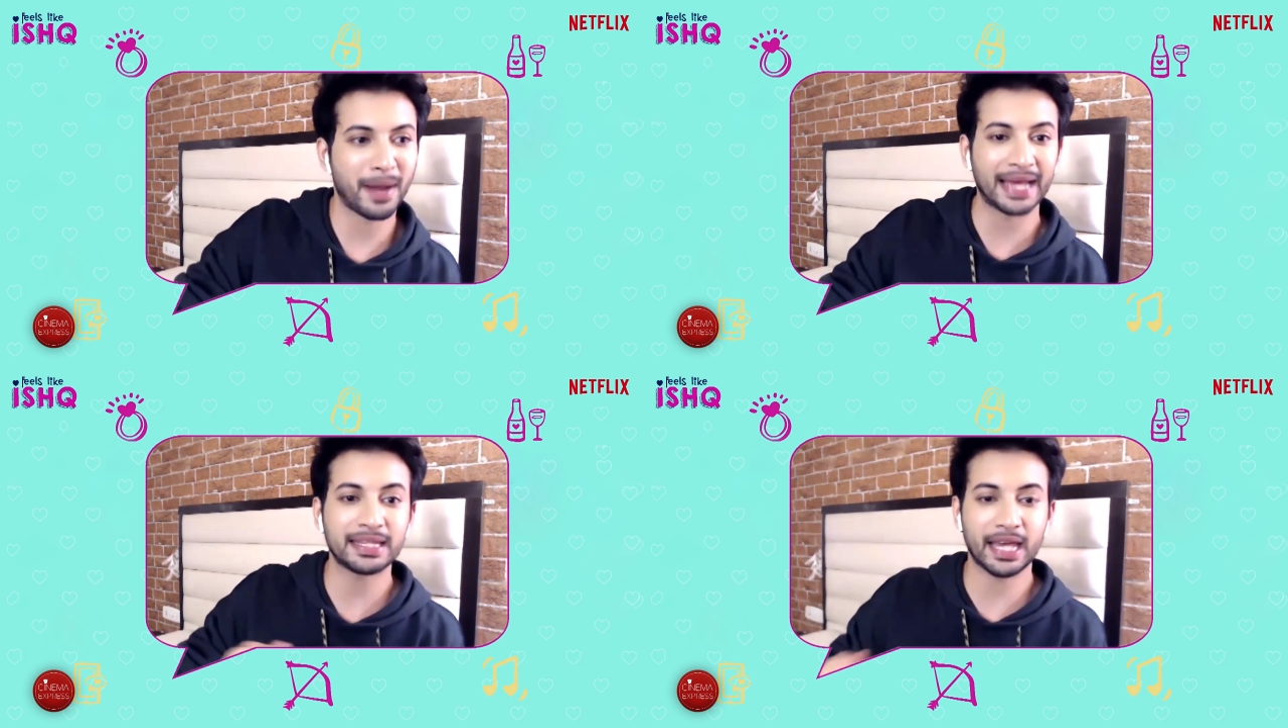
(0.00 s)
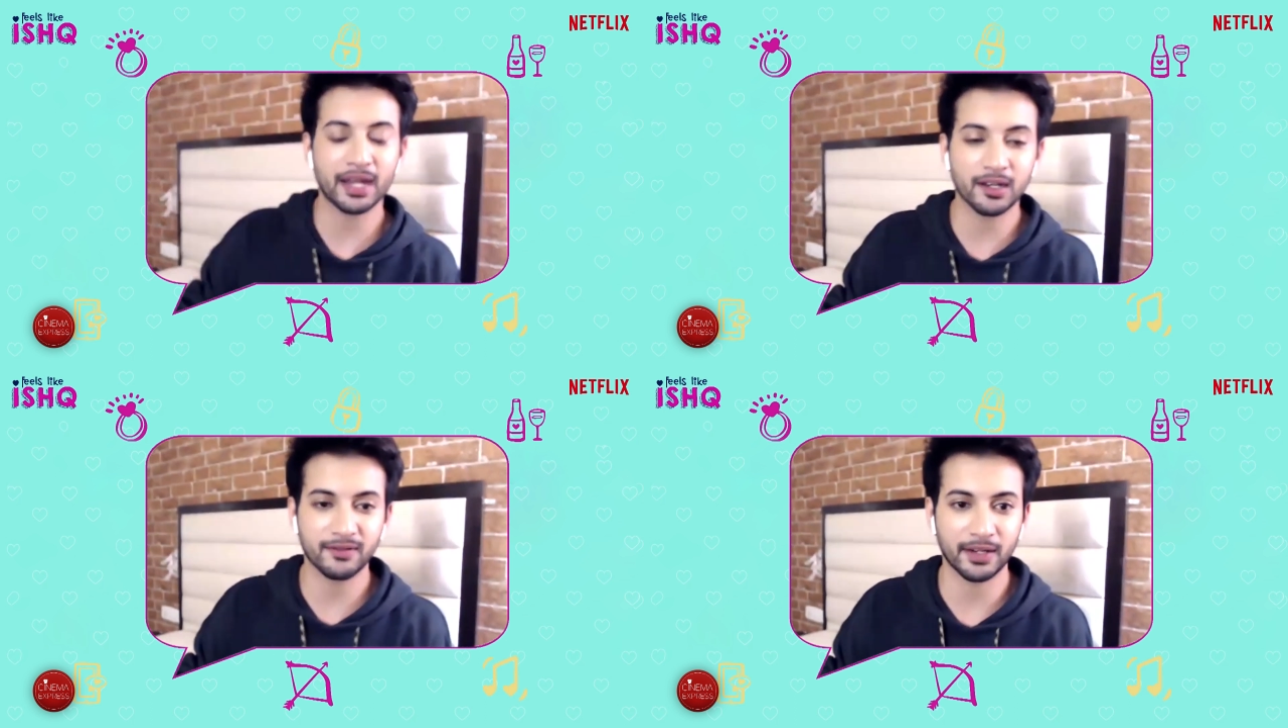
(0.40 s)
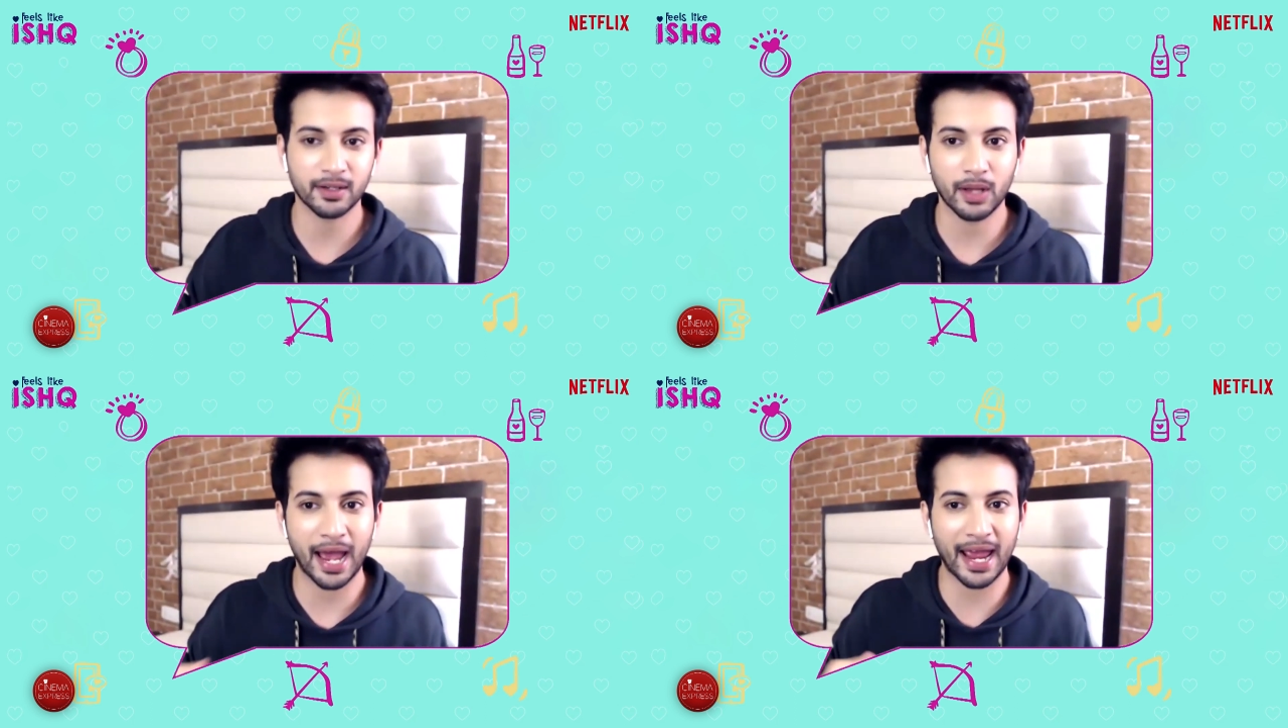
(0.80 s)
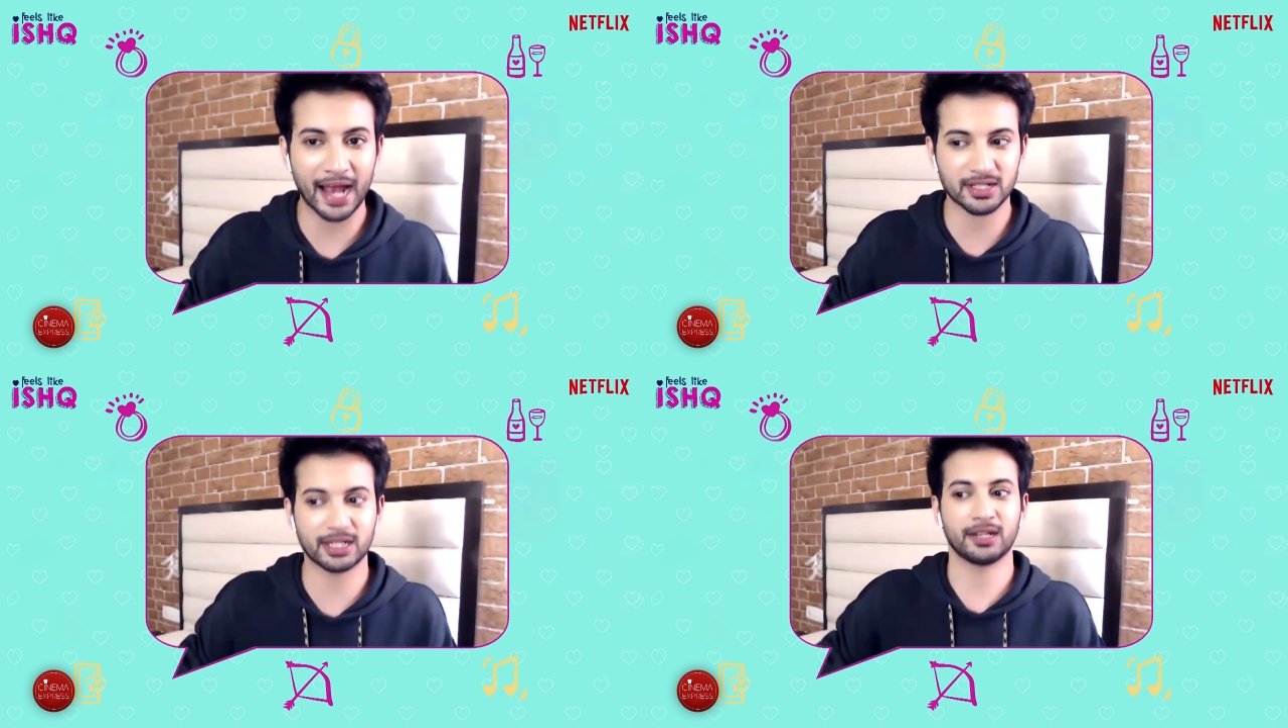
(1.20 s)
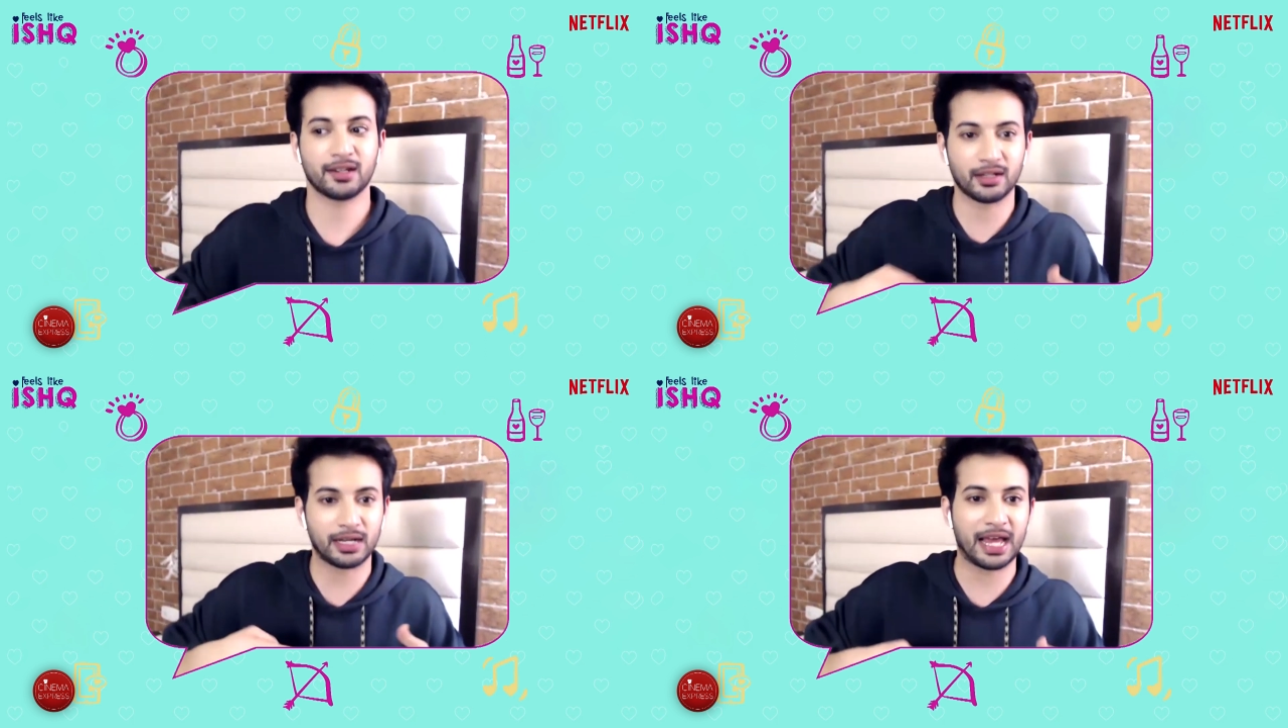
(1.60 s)
By the end of it, I actually
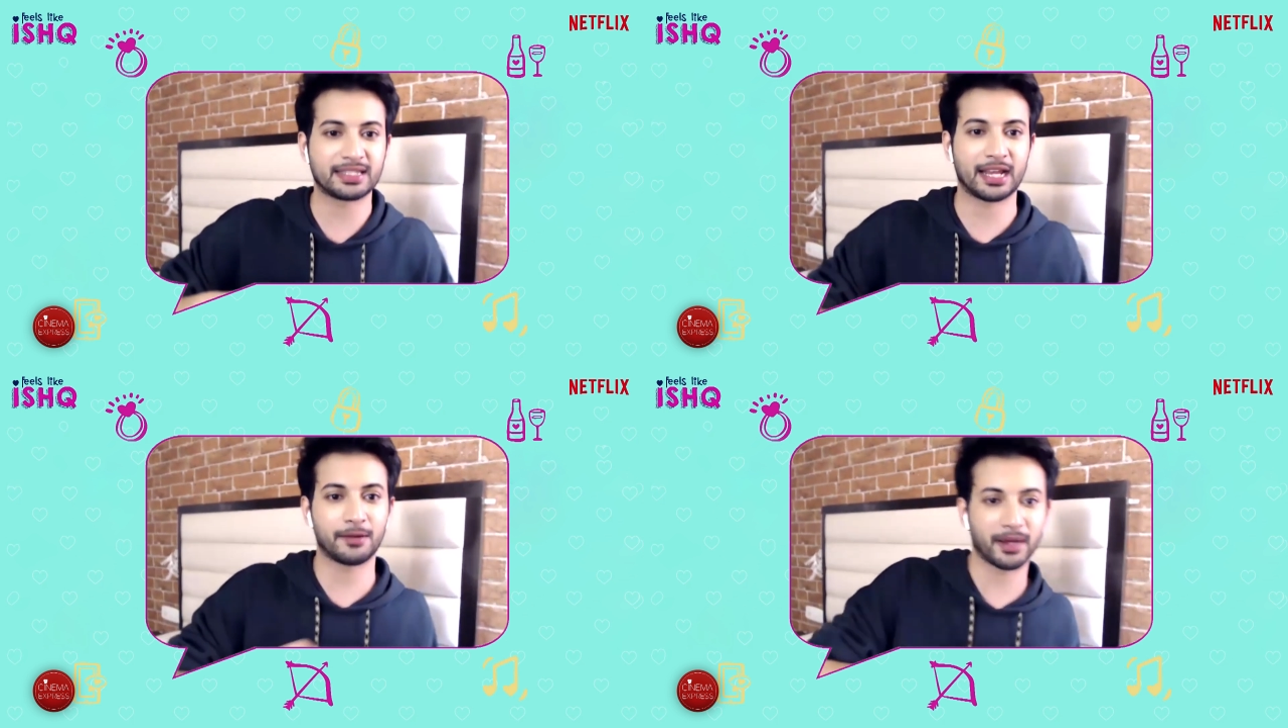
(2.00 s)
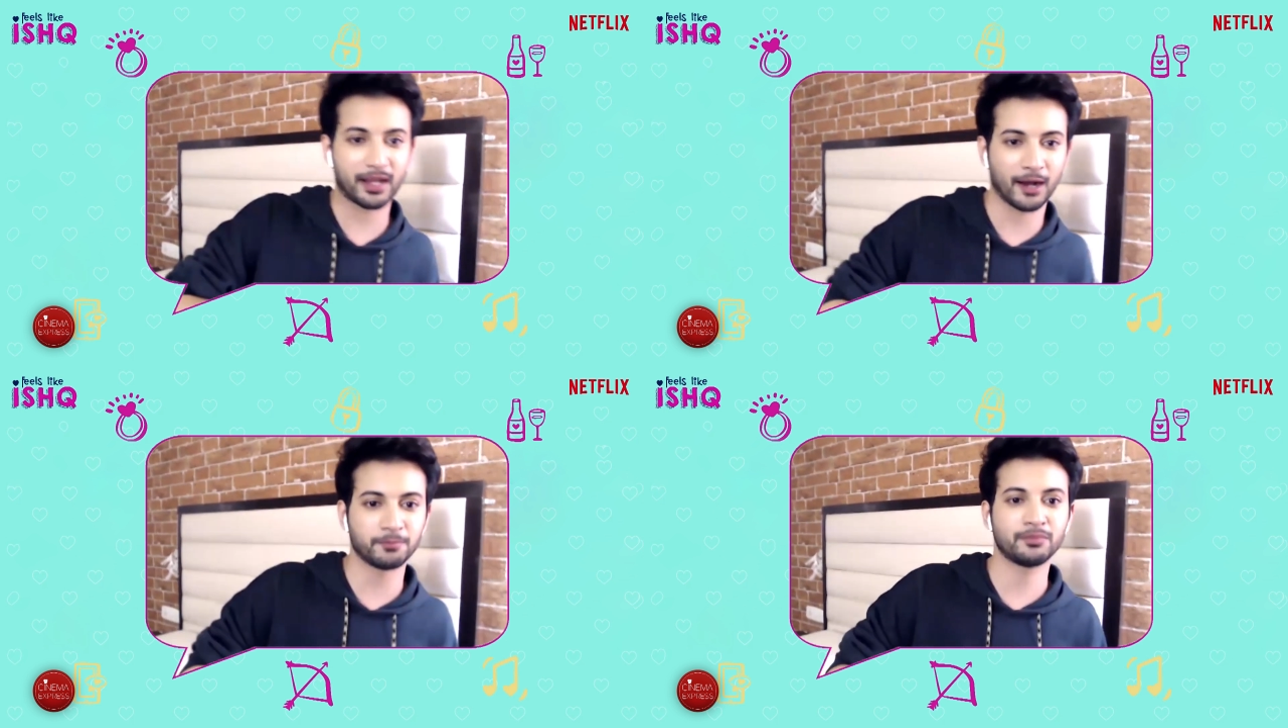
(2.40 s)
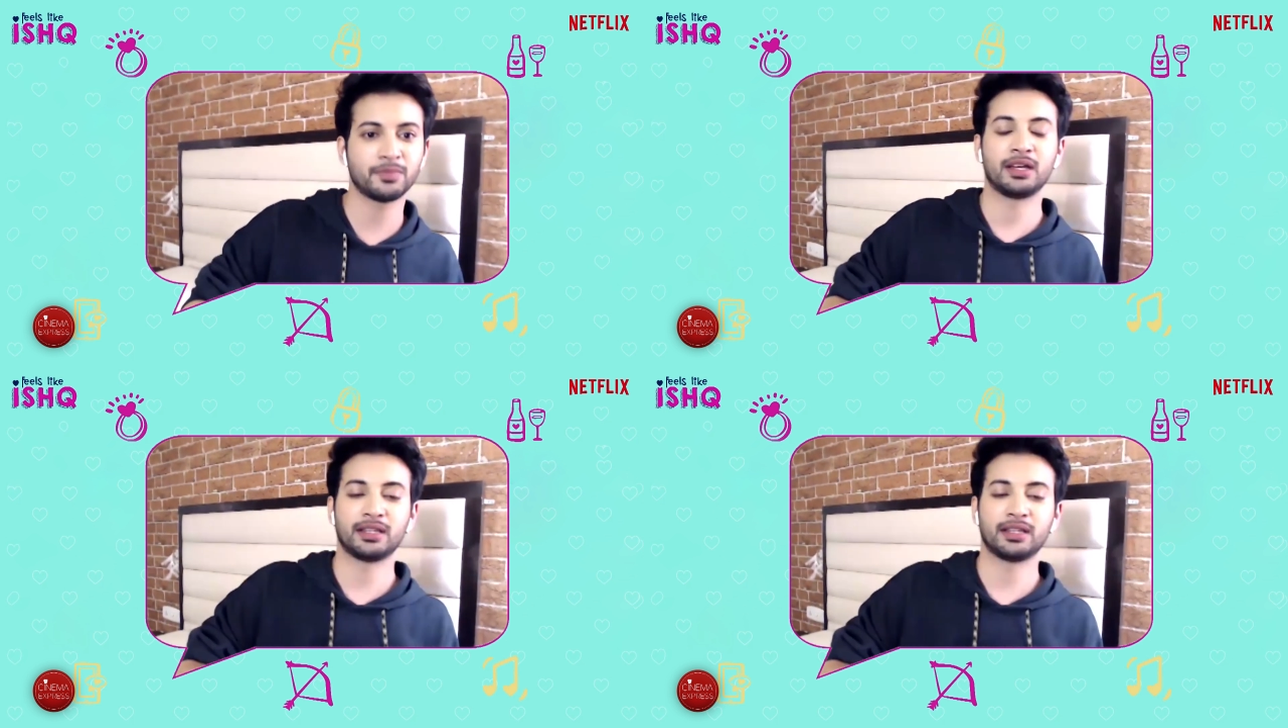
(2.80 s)
realized that I'd become